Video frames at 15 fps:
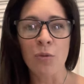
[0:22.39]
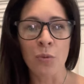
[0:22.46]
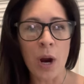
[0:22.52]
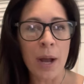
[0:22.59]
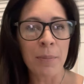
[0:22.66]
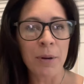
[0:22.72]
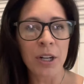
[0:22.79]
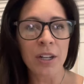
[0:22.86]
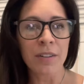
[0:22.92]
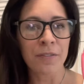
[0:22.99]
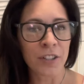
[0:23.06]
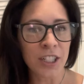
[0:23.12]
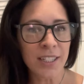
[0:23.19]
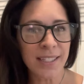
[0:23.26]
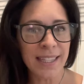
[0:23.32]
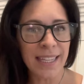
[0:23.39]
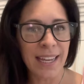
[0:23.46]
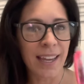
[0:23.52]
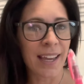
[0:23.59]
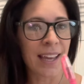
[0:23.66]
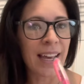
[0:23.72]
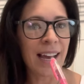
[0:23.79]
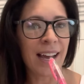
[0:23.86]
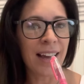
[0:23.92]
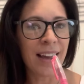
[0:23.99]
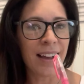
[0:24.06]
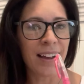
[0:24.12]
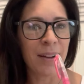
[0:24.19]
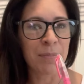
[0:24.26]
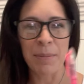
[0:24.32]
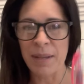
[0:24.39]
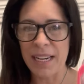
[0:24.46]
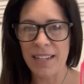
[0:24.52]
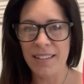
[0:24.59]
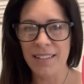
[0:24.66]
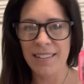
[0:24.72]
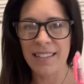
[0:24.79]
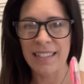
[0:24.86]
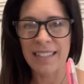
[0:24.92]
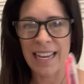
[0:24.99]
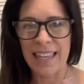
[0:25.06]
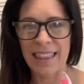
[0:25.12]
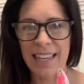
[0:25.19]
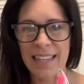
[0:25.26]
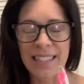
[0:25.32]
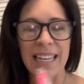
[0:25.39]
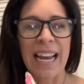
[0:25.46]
Robert, first thing, I'm gonna say this.